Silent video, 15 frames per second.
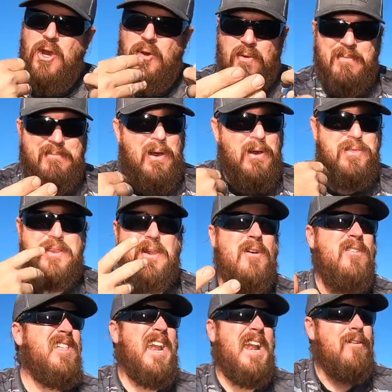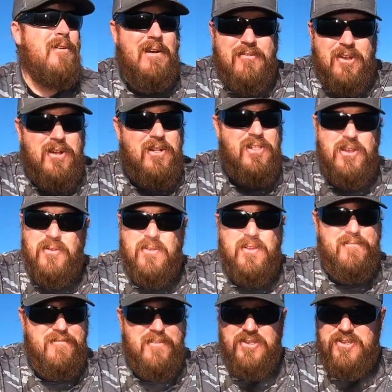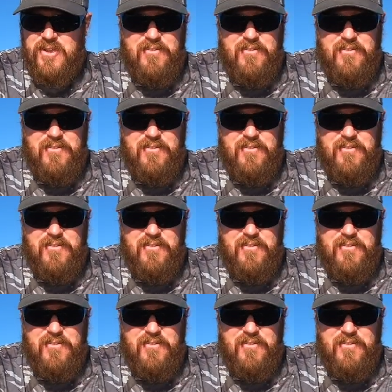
We both know that I don't have a clue where the fish